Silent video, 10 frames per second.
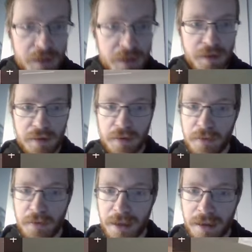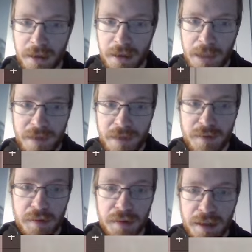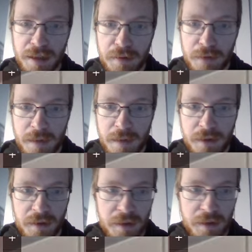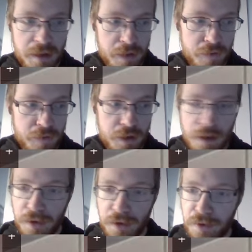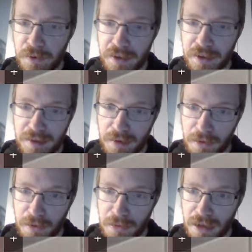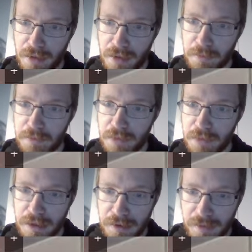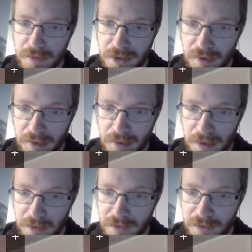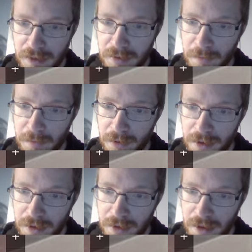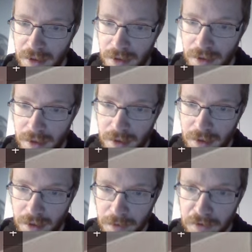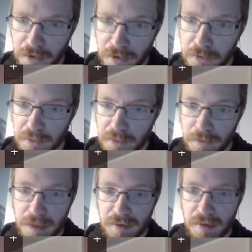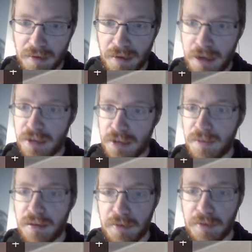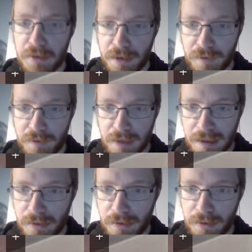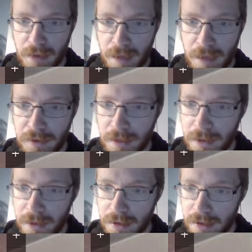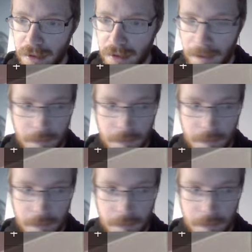too well. We have some skyscrapers and stuff to the north, so yeah, we could easily be just south of here somewhere. I'm going to go towards the western side just because we do have signs to Abu Dhabi. Um,